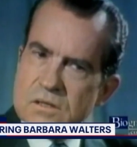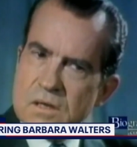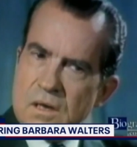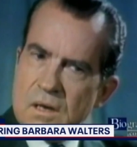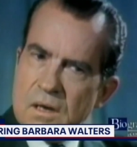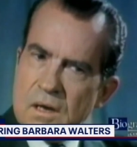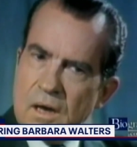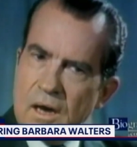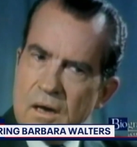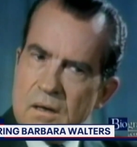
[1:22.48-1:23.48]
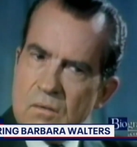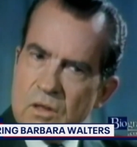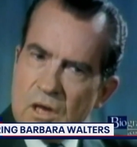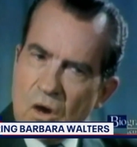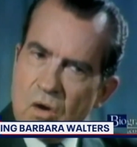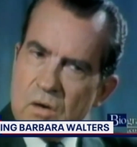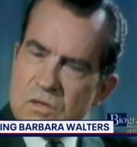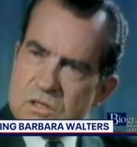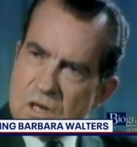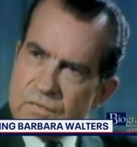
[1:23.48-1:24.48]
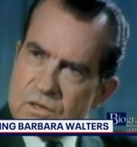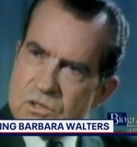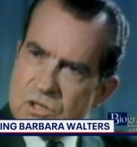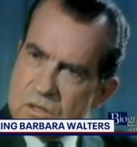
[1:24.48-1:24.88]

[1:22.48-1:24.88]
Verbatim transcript: Nixon on his historic trip to China.